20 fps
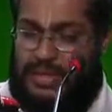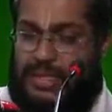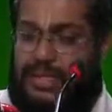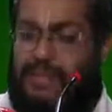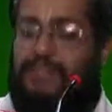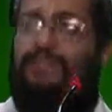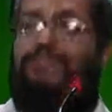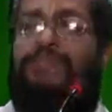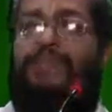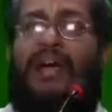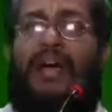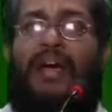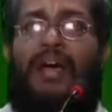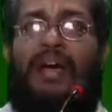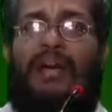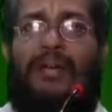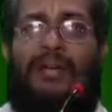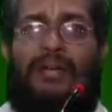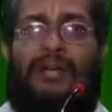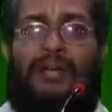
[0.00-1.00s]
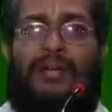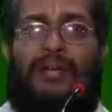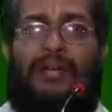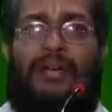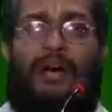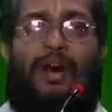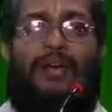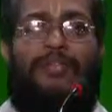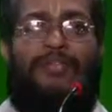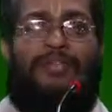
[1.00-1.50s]
Impact
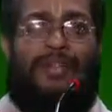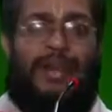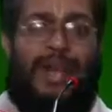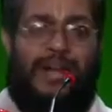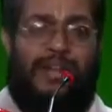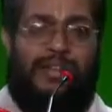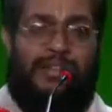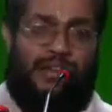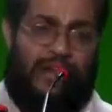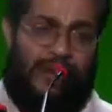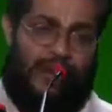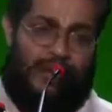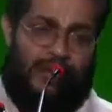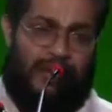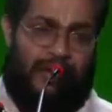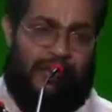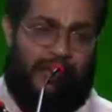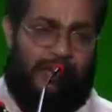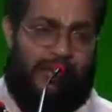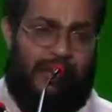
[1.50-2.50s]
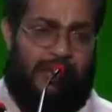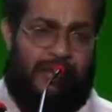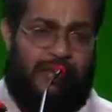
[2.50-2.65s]
of rights on